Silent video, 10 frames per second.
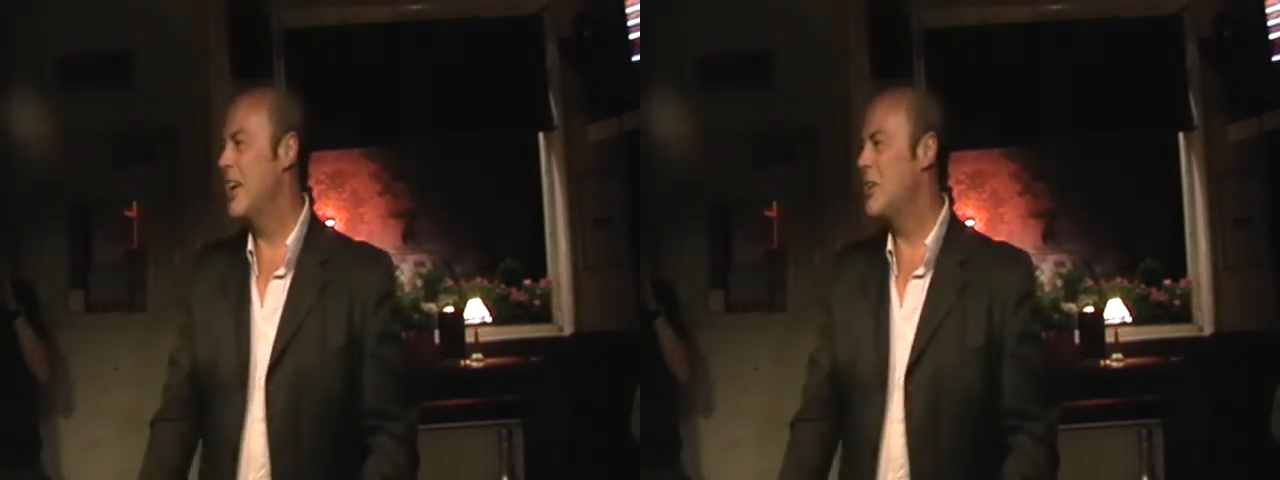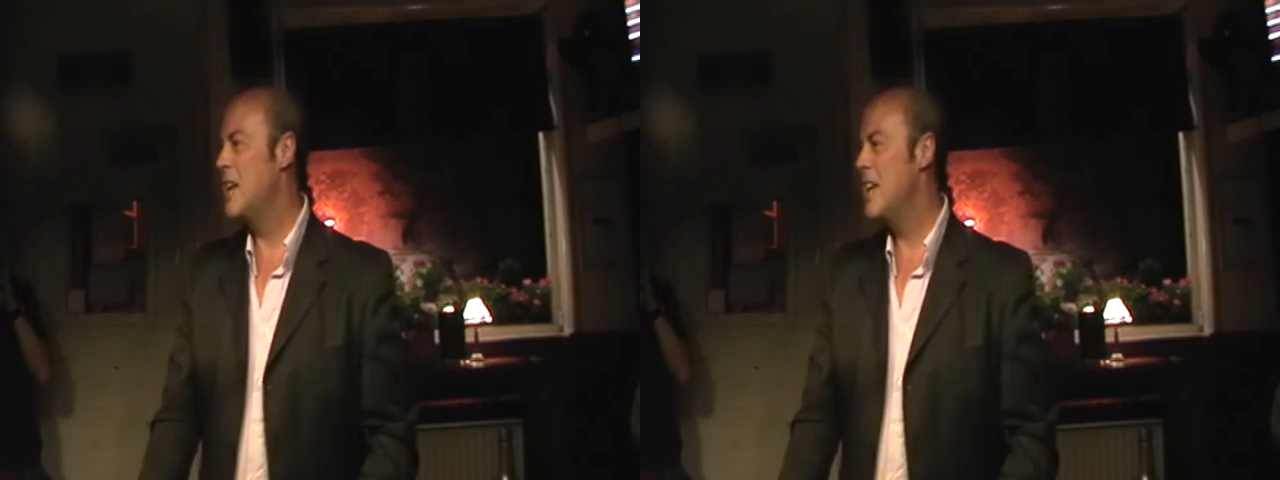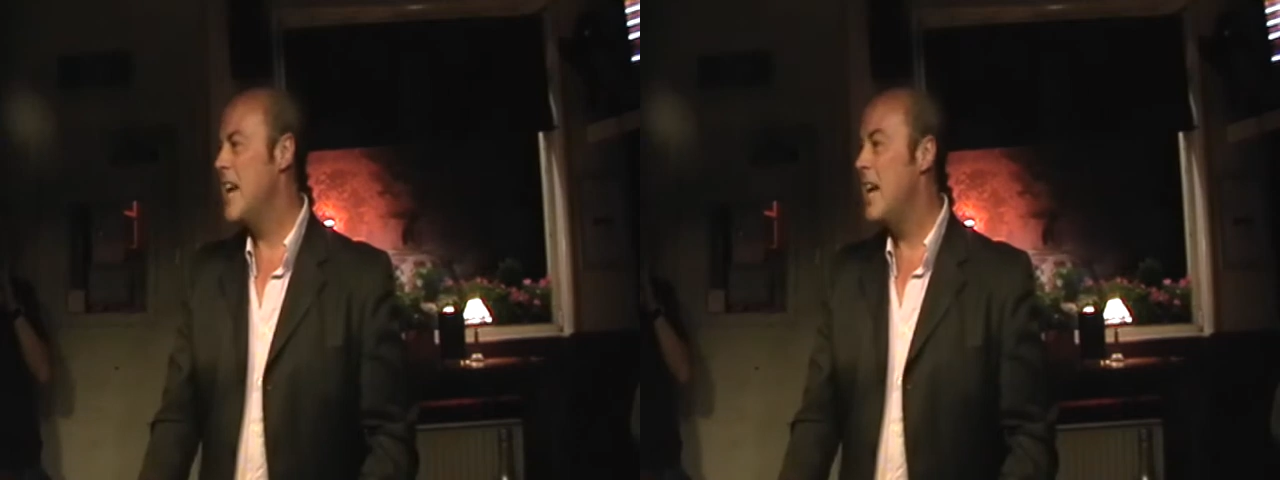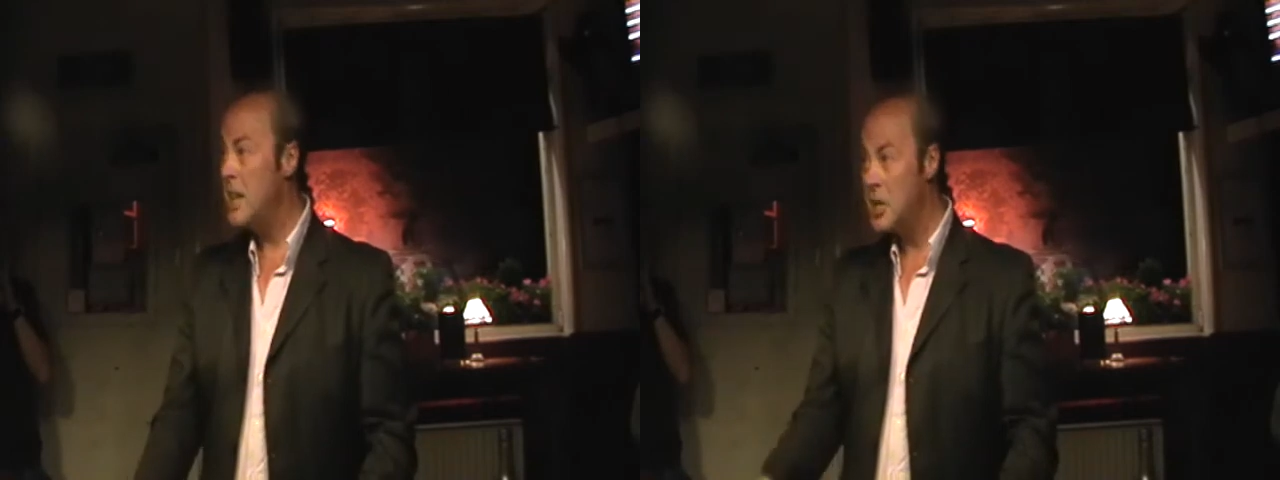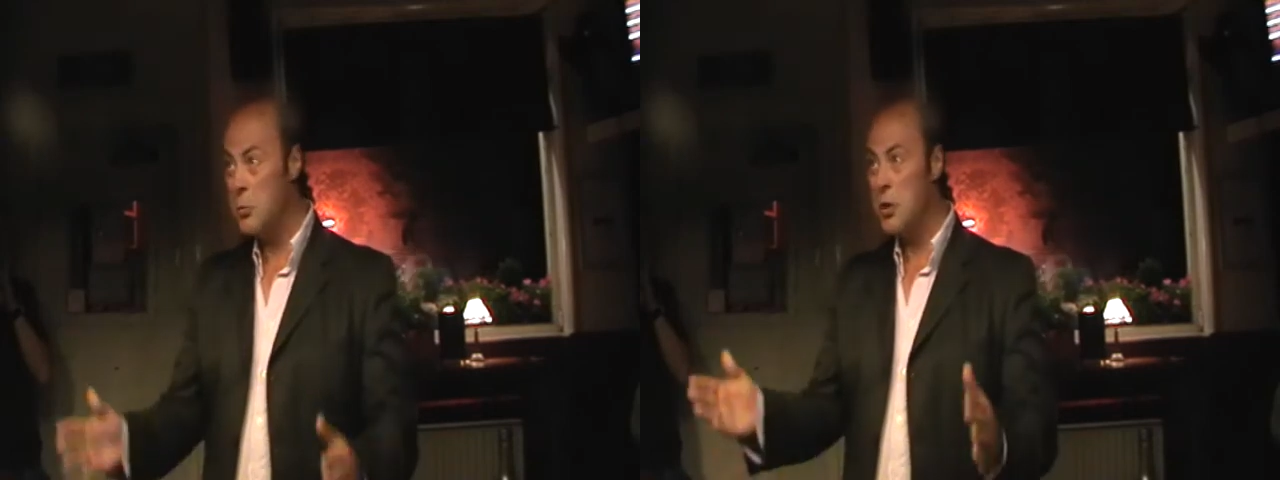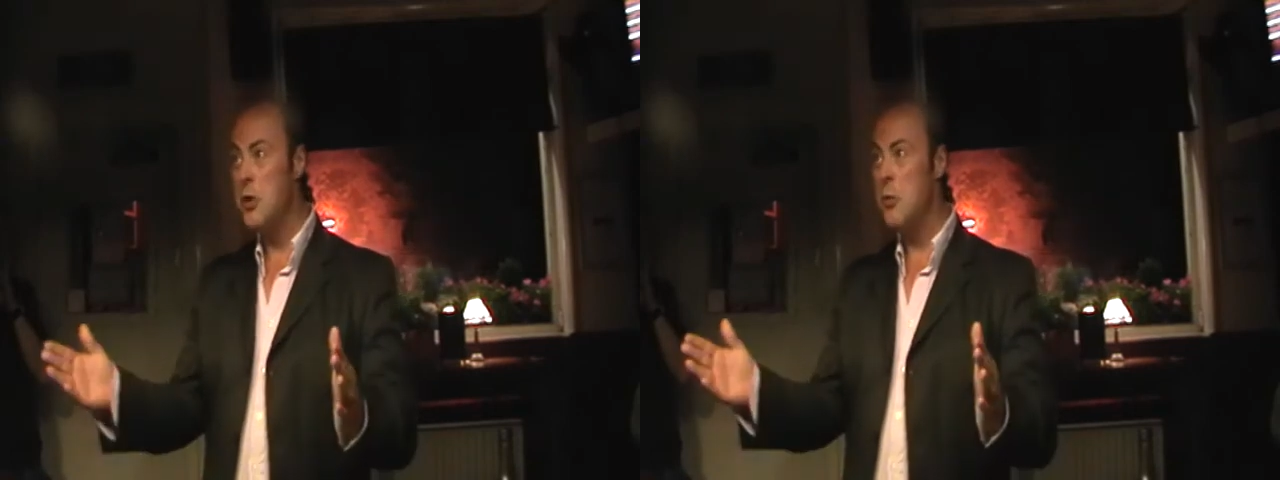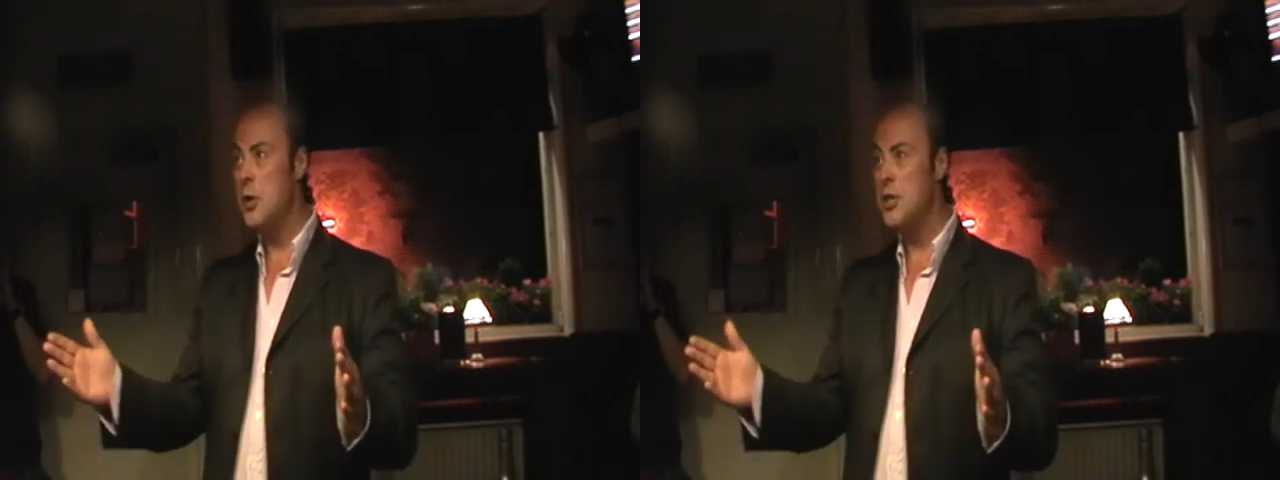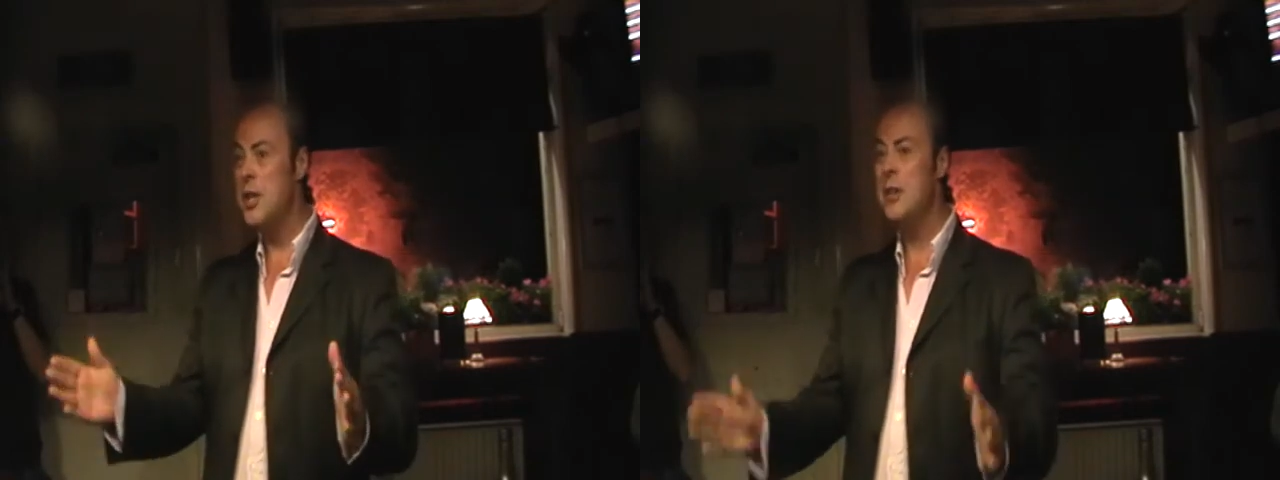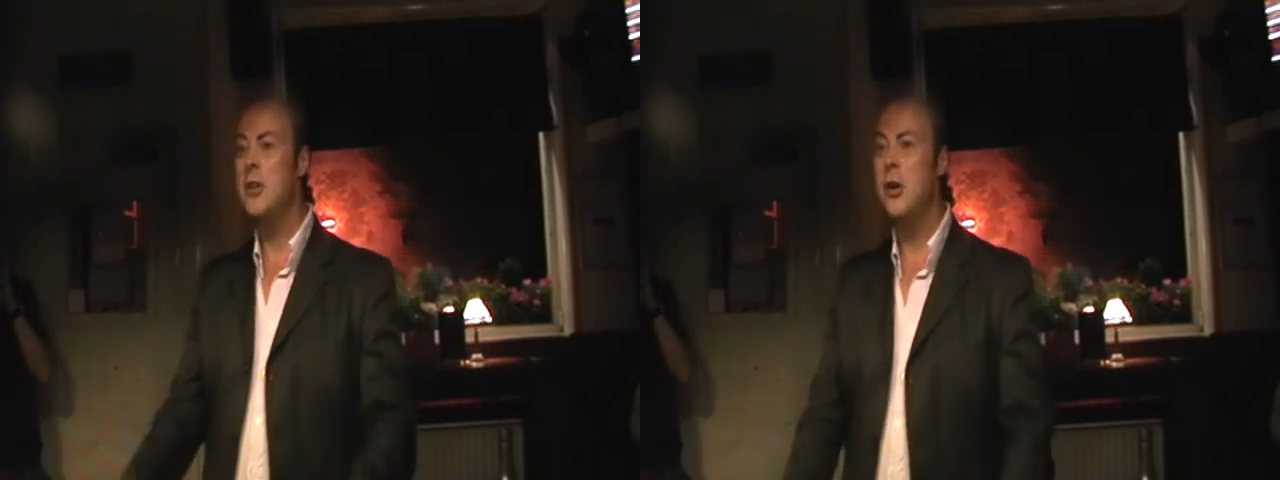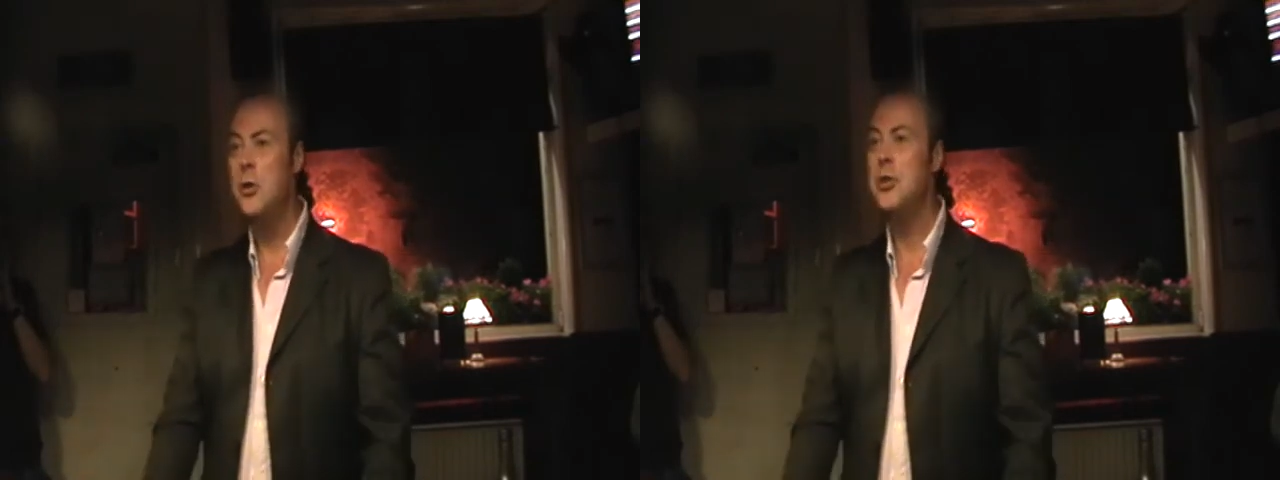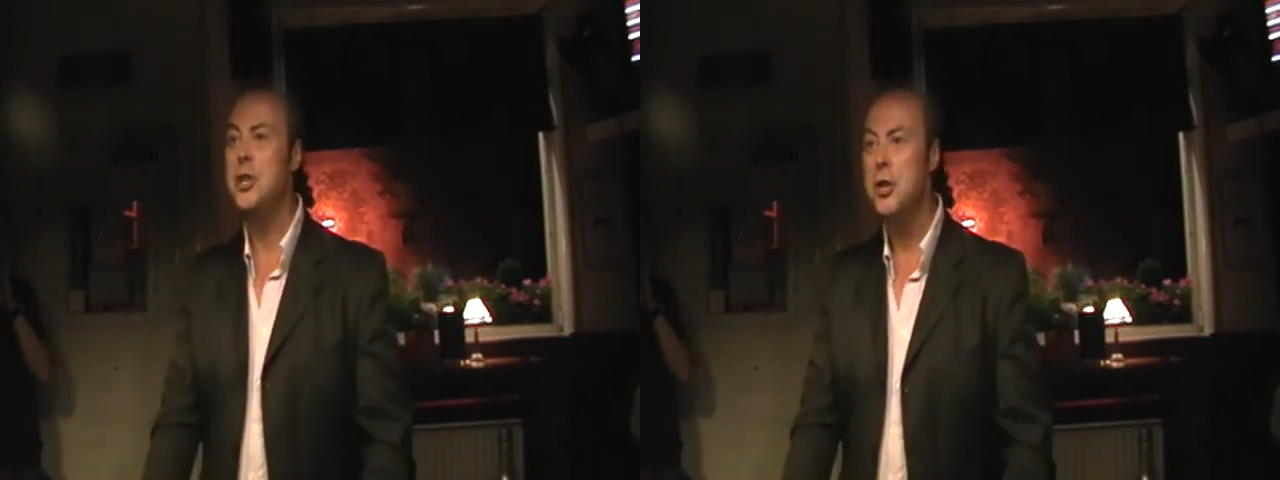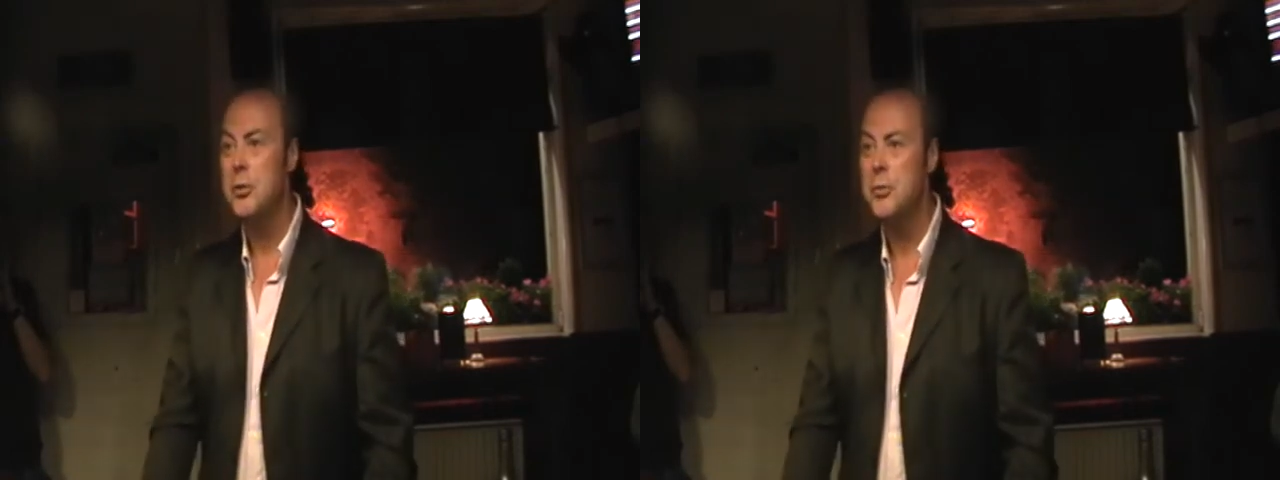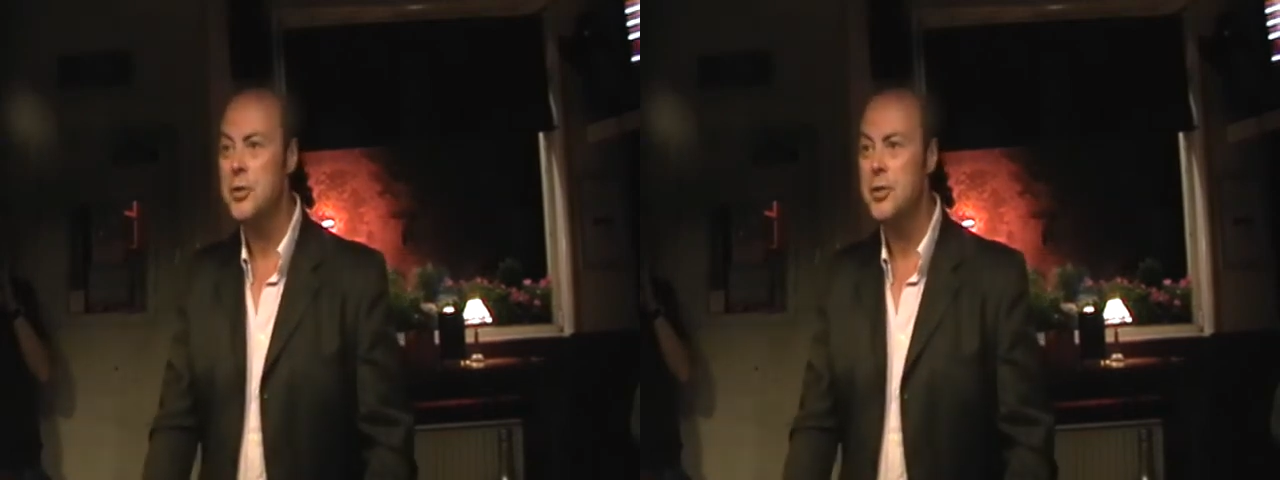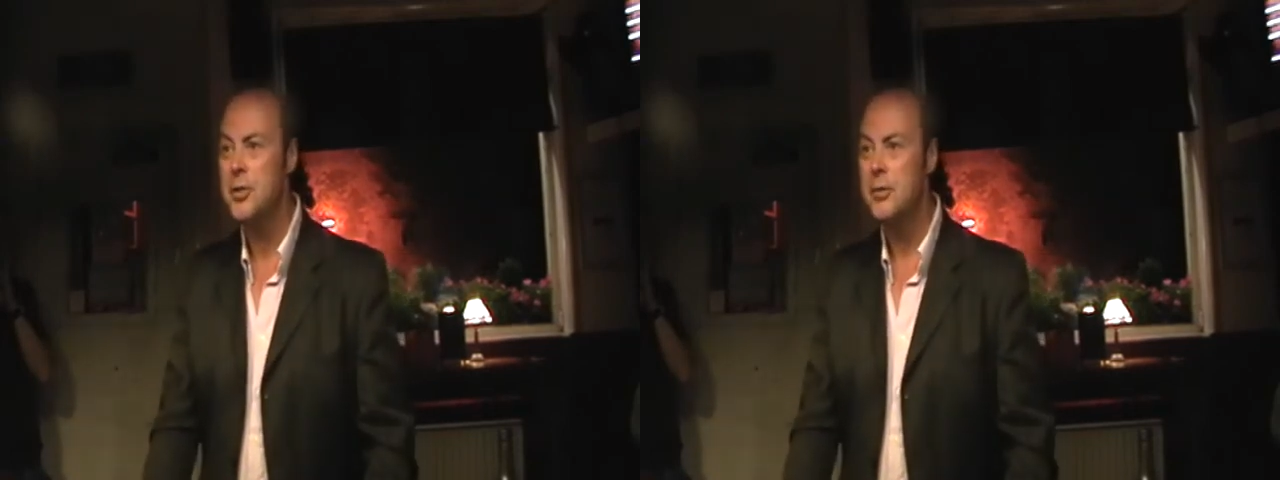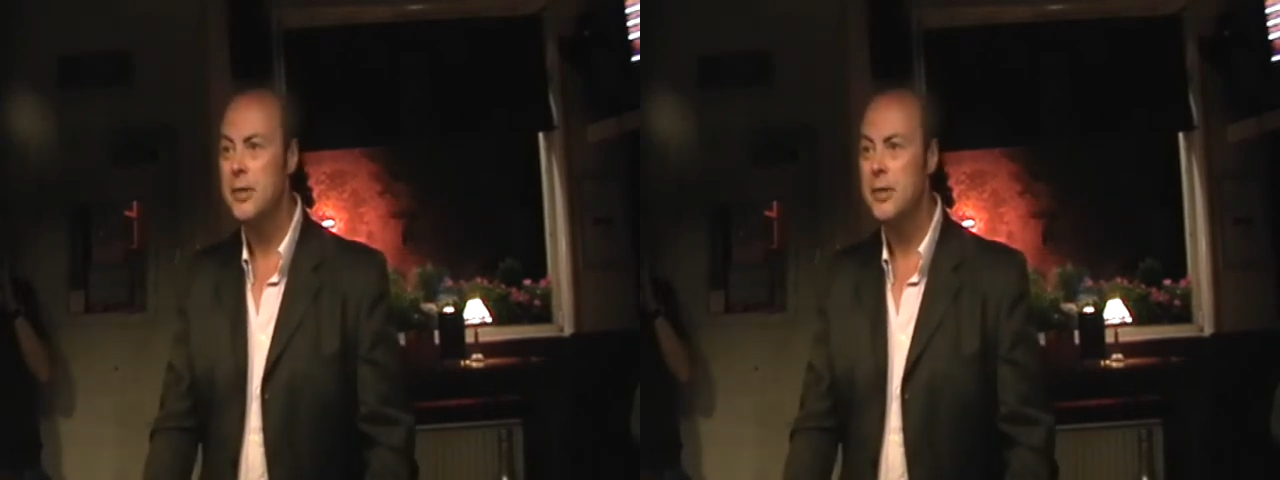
okay? And that's what you're watching on the news.